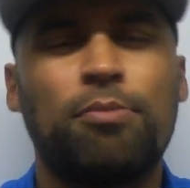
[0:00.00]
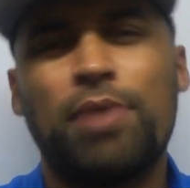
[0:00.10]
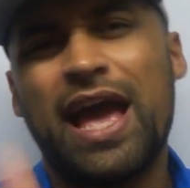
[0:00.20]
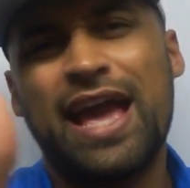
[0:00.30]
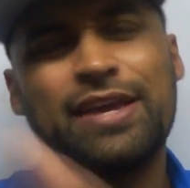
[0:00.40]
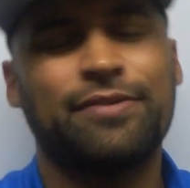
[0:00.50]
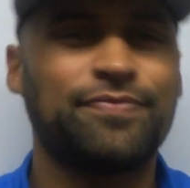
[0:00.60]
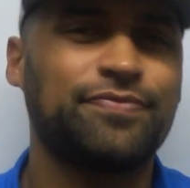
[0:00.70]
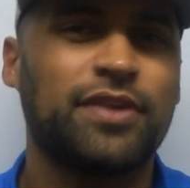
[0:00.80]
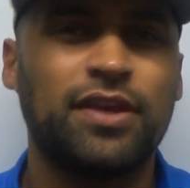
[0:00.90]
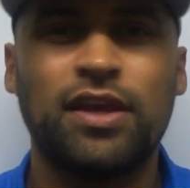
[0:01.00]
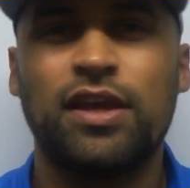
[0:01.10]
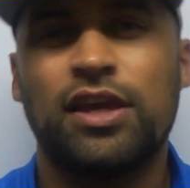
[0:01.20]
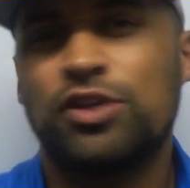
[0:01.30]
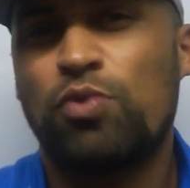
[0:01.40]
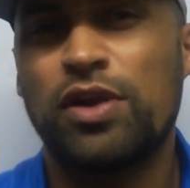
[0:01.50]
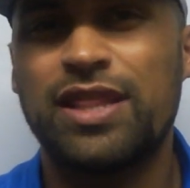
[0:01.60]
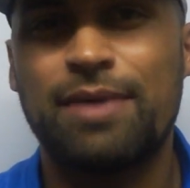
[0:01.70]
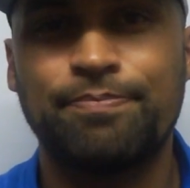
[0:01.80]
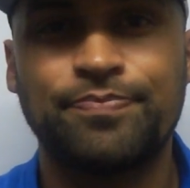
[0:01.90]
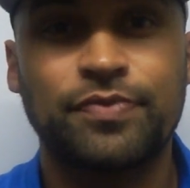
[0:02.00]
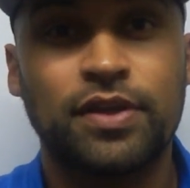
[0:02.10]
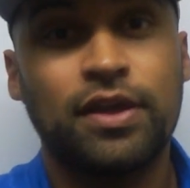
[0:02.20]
But hey, it's one of them.